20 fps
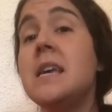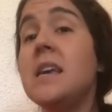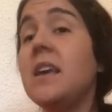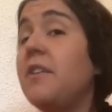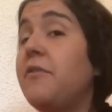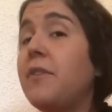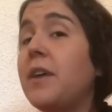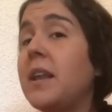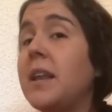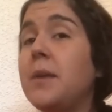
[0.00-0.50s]

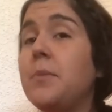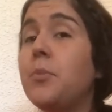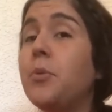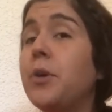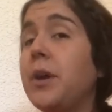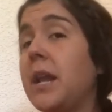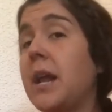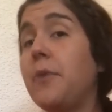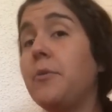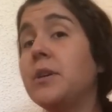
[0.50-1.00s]
if at any
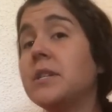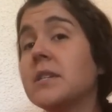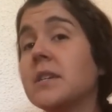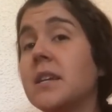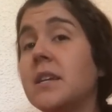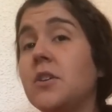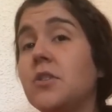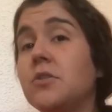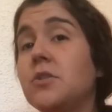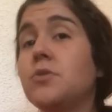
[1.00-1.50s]
point I was
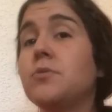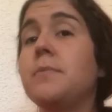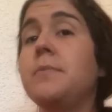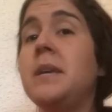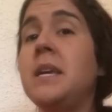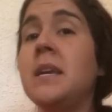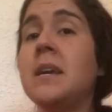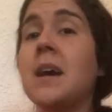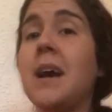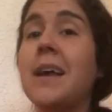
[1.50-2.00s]
going to go
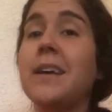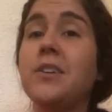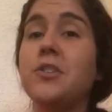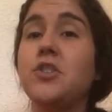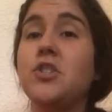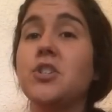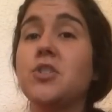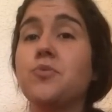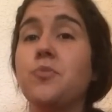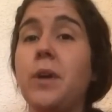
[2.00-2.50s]
swimming, I
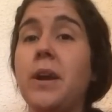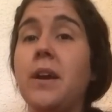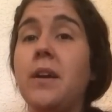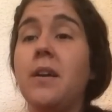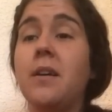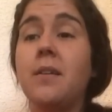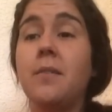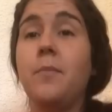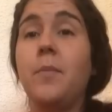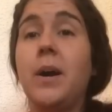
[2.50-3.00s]
could just
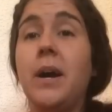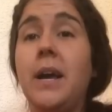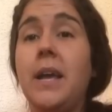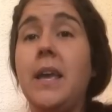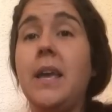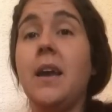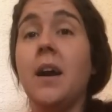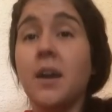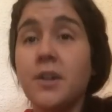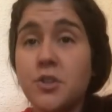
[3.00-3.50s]
wear
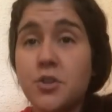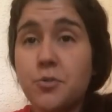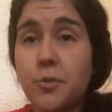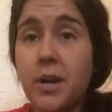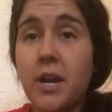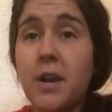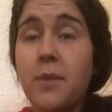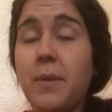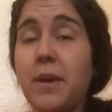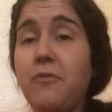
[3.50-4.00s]
my
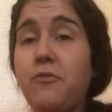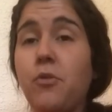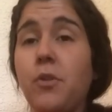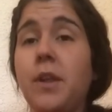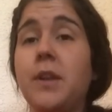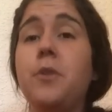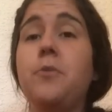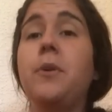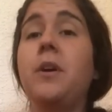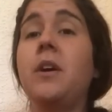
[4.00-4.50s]
underwear, my
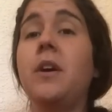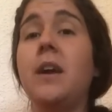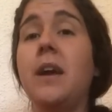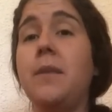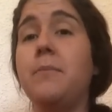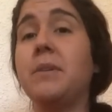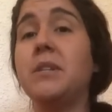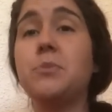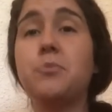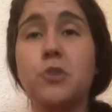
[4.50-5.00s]
full underwear,
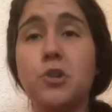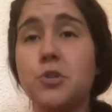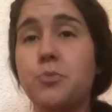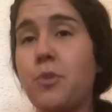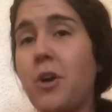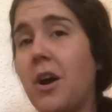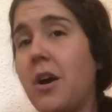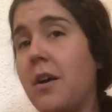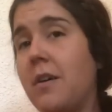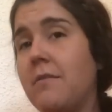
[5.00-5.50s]
and my sports
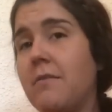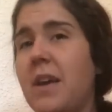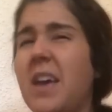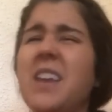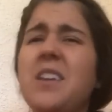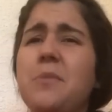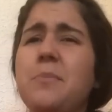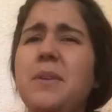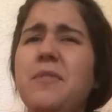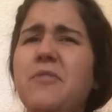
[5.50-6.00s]
bra,
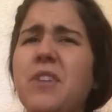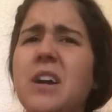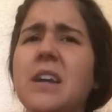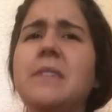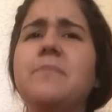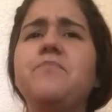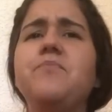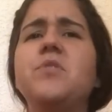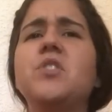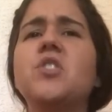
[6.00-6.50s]
and it'd be
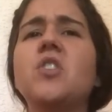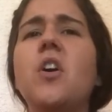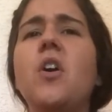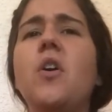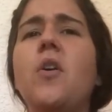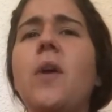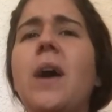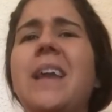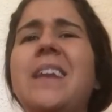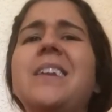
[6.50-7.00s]
fine. So
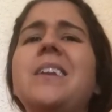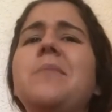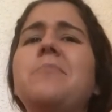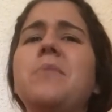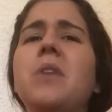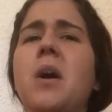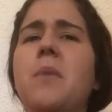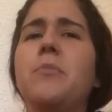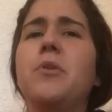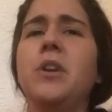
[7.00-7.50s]
I ended
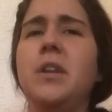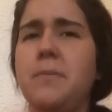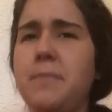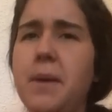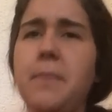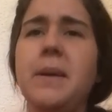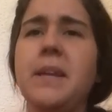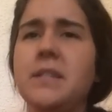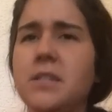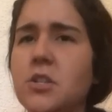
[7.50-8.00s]
up not bringing
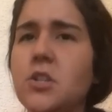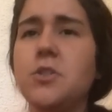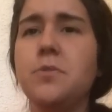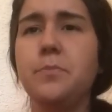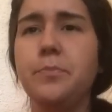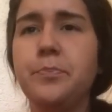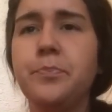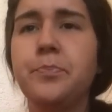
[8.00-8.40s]
my bathing suit.